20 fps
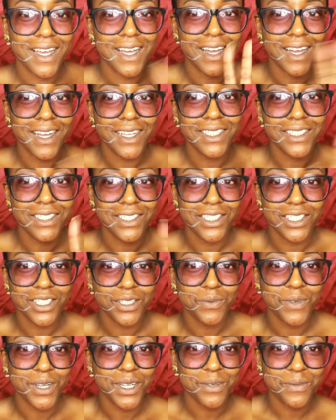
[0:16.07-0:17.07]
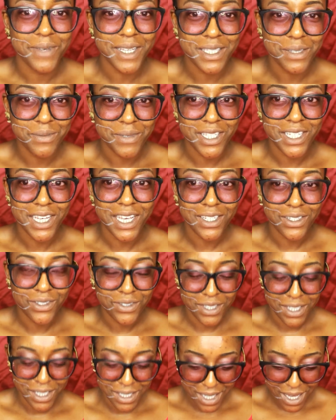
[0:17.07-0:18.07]
Hi YouTube, welcome back to my
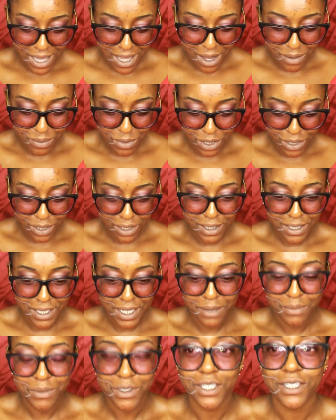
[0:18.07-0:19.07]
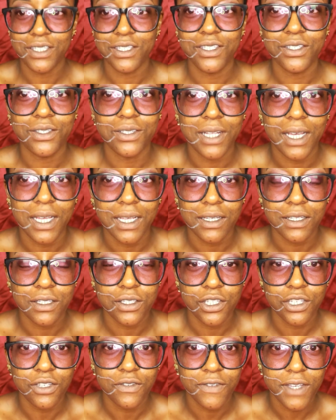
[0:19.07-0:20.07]
channel. Today I'm going to attempt to do like a
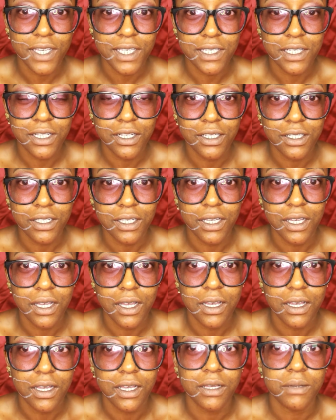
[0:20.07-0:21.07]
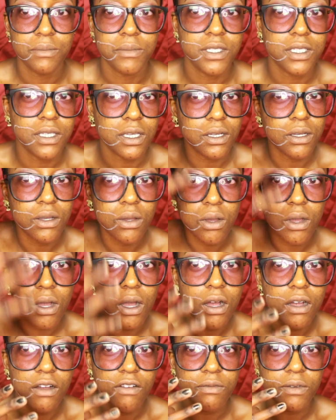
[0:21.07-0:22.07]
two-face look. Um, so
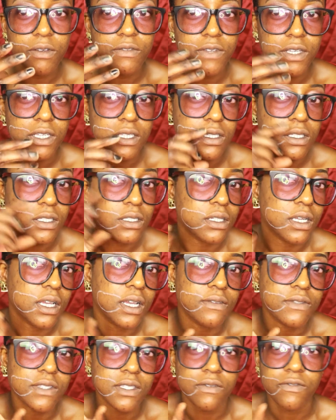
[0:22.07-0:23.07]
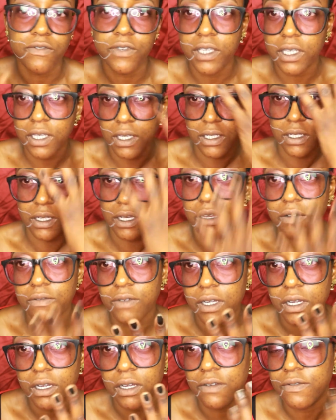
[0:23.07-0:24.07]
half my face is going to have something and the
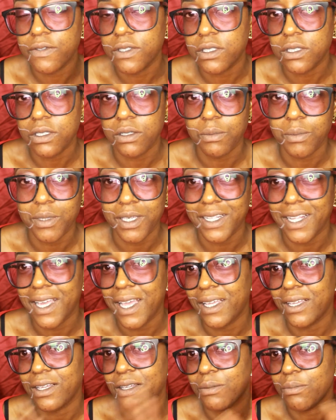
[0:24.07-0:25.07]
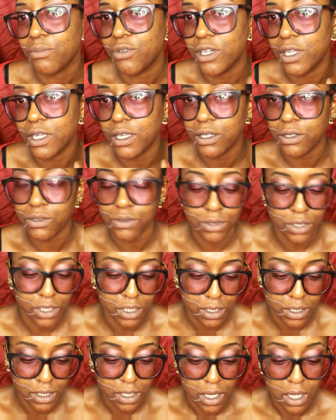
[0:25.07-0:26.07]
other half is going to be like pretty and
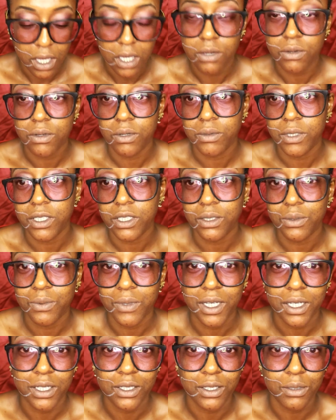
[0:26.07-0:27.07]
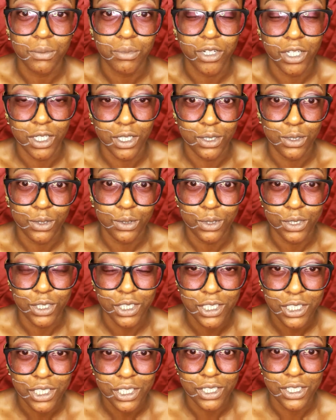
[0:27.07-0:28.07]
gorgeous. But well, we're going to work on the pretty and
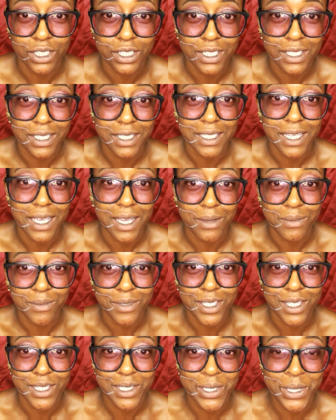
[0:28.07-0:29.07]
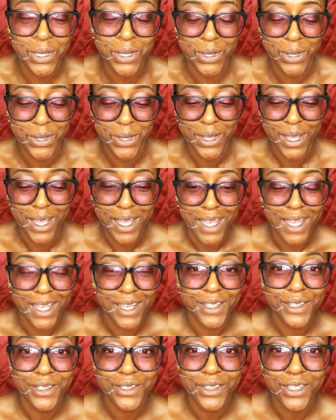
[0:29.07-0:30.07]
gorgeous because I'm still
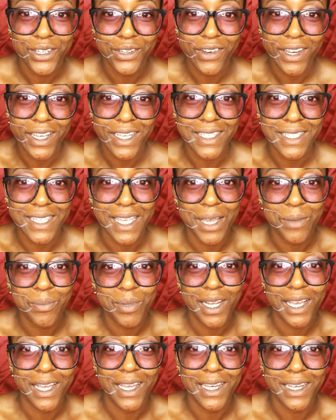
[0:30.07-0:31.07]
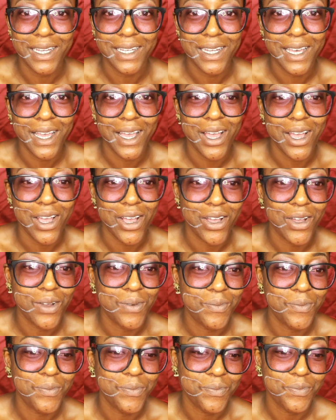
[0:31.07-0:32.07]
not the greatest at applying
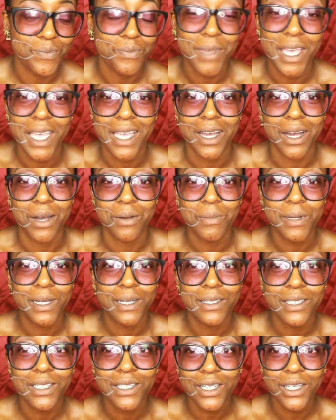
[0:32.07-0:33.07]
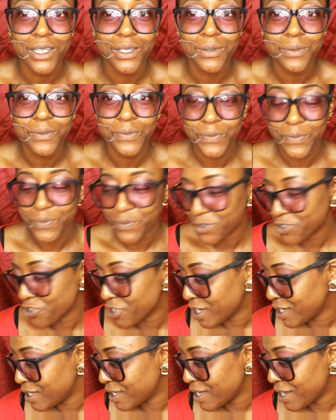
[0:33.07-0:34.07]
um, makeup. But you know,
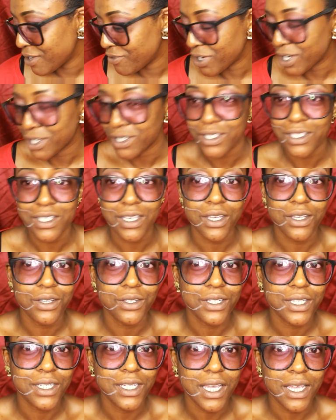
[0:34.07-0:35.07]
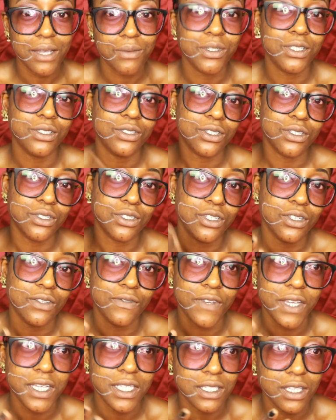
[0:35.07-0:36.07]
trial and error. So today we're going to do 2
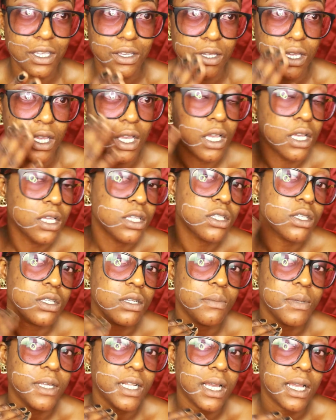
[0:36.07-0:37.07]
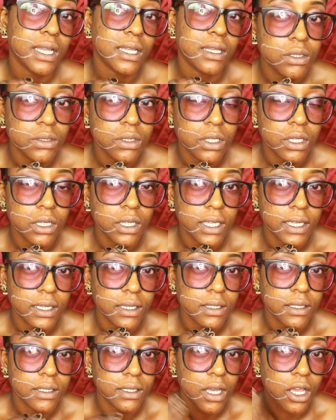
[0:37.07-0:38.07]
face. So it's going to be like moon
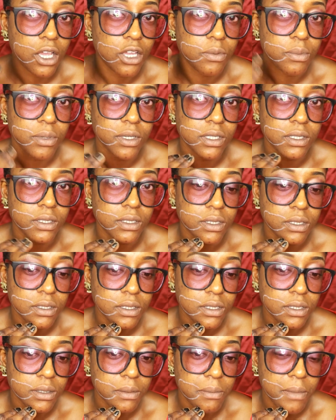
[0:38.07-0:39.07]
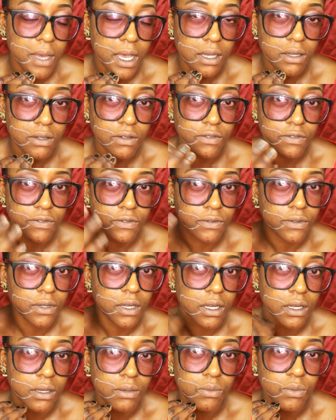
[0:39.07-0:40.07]
looking opened mouth
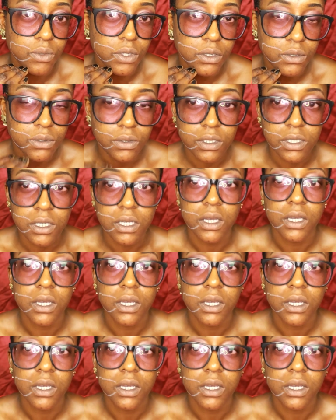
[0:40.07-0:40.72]
um, wound.